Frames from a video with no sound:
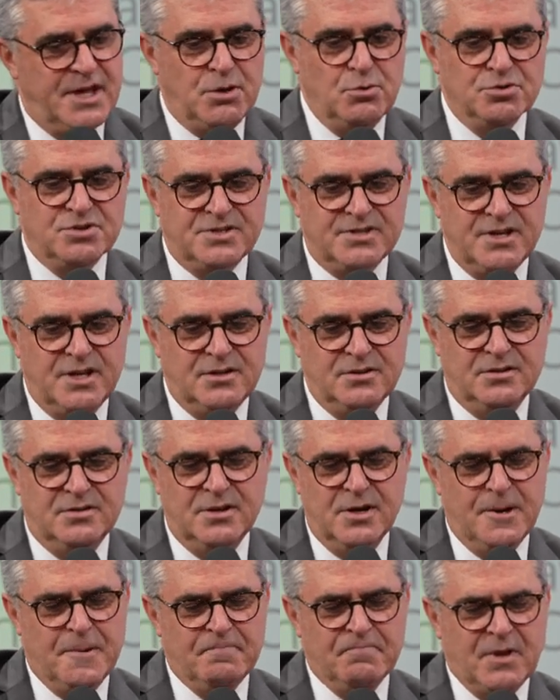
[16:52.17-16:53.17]
They will
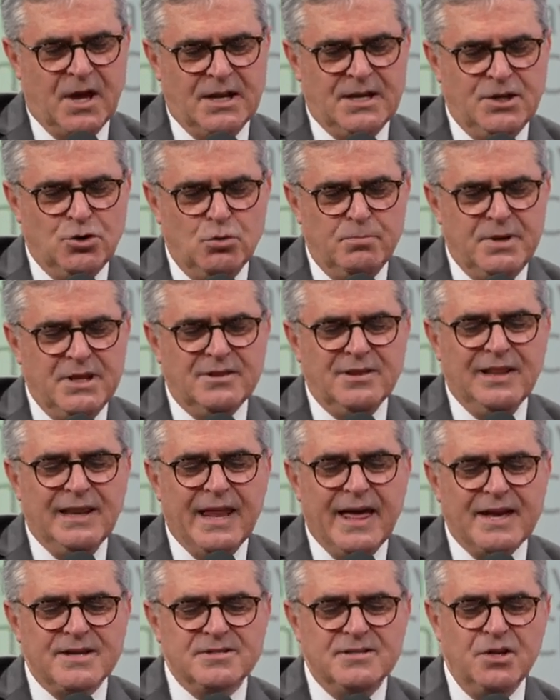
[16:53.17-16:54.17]
send a little bit
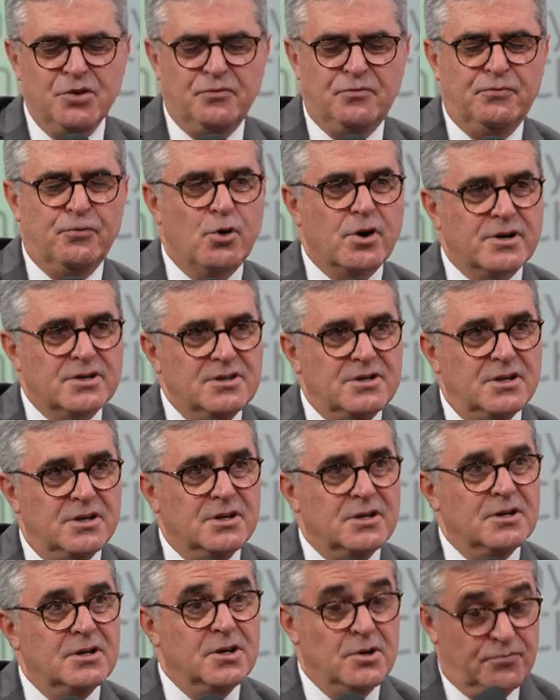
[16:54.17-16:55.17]
less than
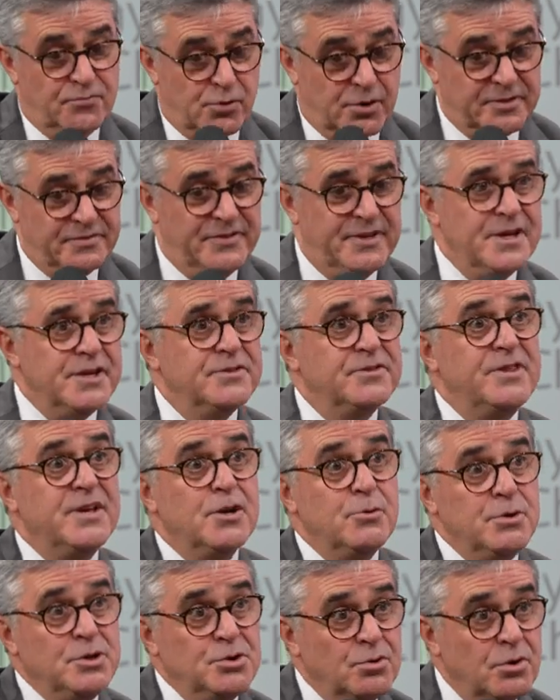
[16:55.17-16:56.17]
40 for their
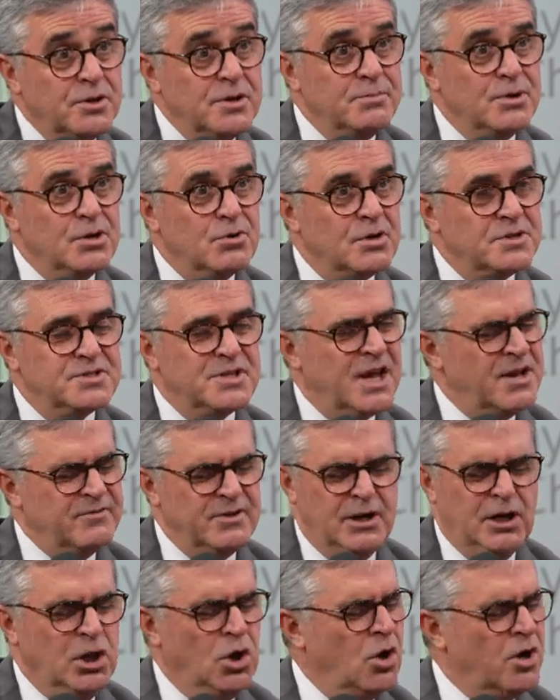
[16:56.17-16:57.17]
territory because they
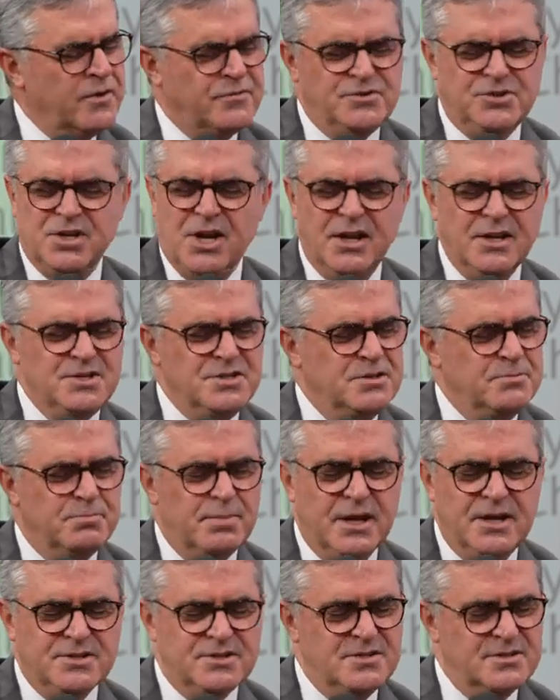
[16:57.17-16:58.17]
have a lot of challenging
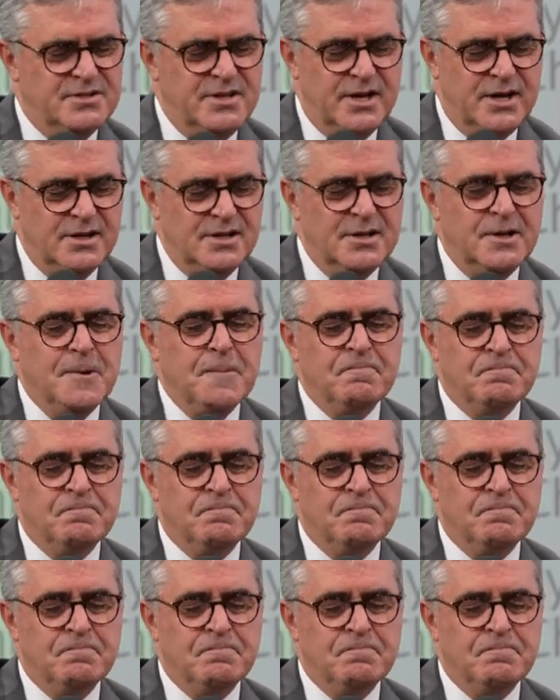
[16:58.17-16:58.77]
places there.